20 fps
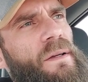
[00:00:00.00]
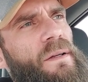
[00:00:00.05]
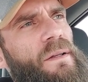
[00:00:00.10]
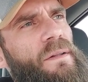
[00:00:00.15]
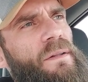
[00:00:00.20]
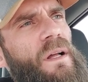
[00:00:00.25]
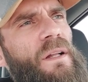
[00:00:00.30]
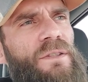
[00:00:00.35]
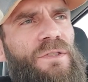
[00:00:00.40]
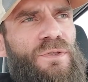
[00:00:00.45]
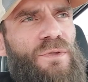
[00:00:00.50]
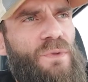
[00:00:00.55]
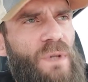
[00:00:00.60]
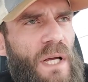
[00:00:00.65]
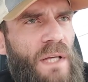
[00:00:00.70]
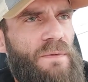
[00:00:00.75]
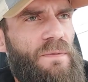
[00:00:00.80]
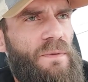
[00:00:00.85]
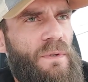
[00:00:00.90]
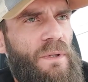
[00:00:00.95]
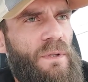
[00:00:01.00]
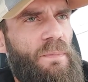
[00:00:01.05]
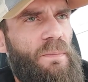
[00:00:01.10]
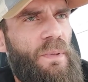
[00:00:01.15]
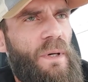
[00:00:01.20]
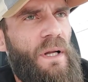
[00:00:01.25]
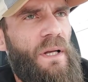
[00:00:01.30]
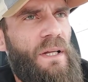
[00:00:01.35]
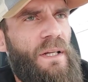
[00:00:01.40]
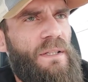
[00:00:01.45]
not stressful,
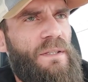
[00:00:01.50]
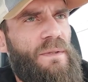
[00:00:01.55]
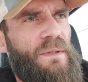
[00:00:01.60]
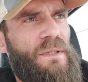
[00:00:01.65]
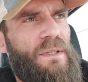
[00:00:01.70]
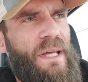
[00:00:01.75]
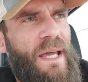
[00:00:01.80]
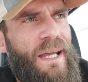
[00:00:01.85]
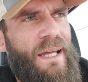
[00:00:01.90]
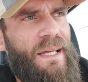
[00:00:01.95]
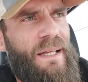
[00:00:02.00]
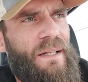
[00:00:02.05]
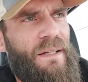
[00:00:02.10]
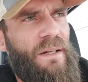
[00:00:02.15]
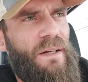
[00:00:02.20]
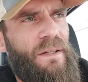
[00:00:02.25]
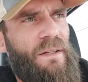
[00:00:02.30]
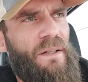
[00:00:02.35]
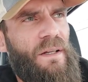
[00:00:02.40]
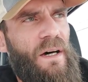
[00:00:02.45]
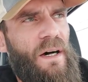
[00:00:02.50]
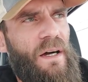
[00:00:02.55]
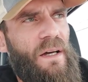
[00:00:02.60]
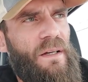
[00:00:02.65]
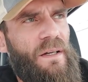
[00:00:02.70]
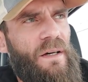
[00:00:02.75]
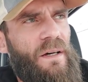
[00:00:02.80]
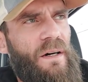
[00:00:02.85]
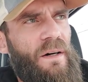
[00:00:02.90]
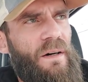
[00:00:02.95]
but it's taken a
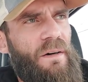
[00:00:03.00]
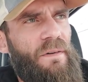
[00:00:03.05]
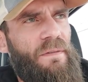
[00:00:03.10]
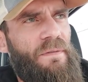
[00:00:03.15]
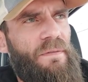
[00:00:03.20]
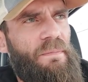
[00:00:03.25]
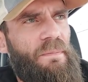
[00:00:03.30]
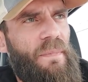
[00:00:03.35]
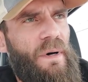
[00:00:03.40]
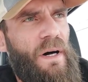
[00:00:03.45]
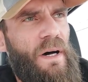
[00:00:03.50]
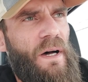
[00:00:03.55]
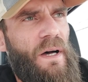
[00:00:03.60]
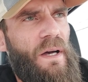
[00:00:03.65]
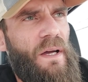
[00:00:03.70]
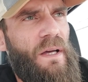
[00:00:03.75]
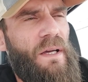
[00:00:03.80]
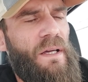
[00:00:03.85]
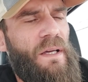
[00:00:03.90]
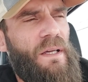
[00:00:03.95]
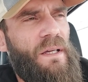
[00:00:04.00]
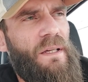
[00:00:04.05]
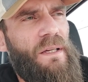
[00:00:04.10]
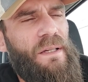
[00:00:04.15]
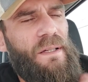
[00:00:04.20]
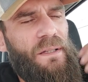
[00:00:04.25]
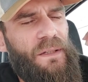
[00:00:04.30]
lot of my